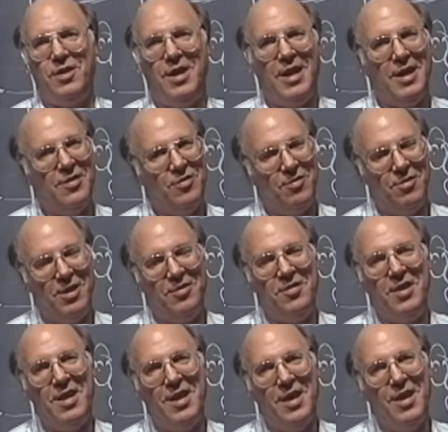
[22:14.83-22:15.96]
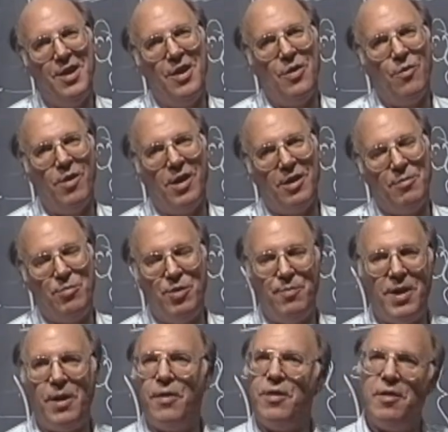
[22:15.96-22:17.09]
the answer is, well, it'd be
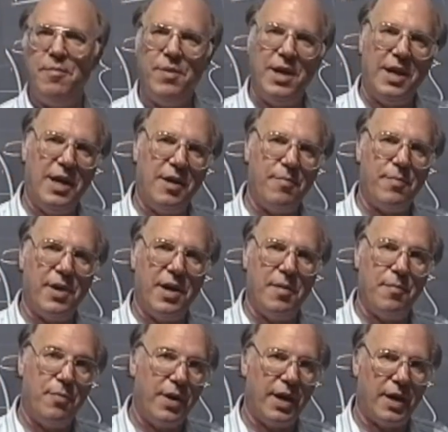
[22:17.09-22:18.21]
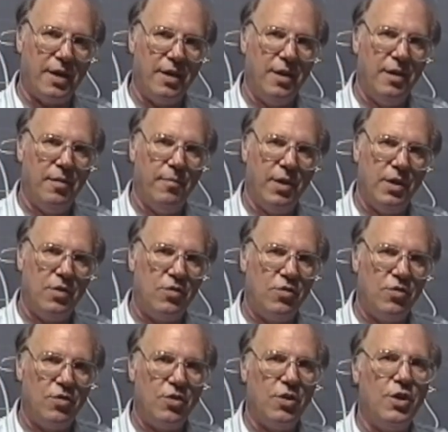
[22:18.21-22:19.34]
better than being hit by a brick, but it
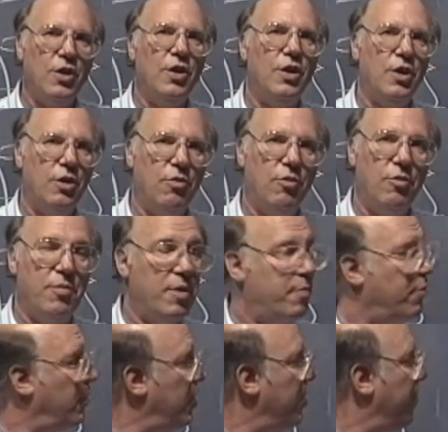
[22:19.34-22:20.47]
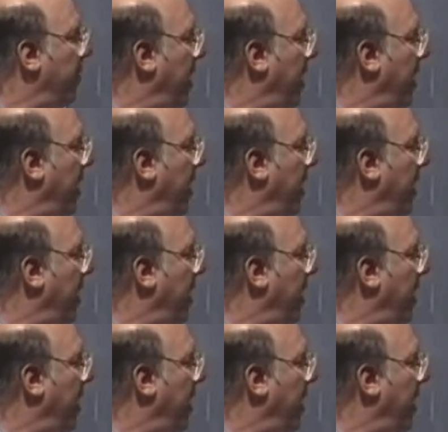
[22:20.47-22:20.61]
sure would be pretty